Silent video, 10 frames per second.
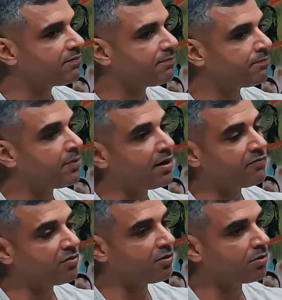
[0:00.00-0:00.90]
But
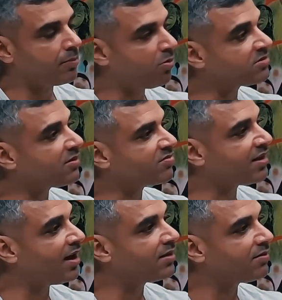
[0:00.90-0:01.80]
on the positive
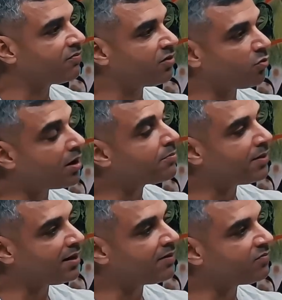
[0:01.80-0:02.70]
side, for one
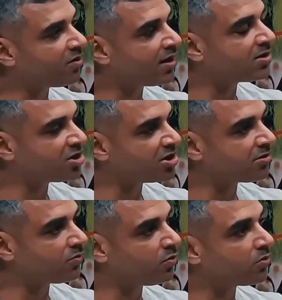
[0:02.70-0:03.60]
belief, you can change
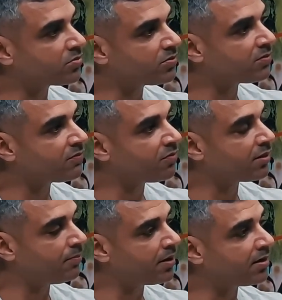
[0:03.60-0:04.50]
the world for the
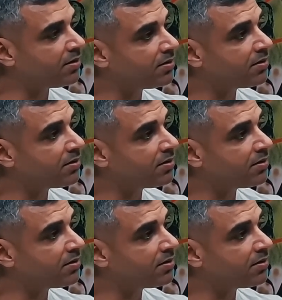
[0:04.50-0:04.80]
better.